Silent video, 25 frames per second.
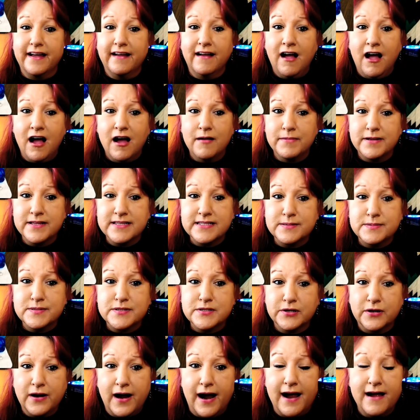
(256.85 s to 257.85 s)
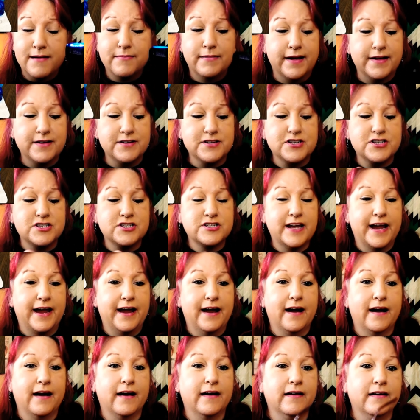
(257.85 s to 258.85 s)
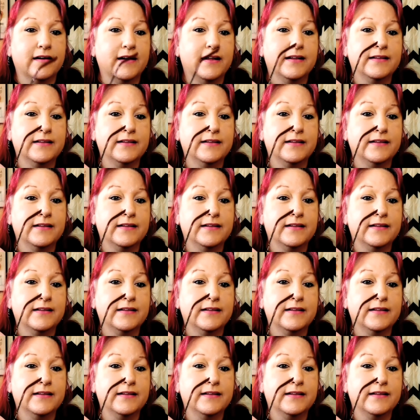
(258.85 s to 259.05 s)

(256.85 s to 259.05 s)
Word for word: comment, subscribe, and share.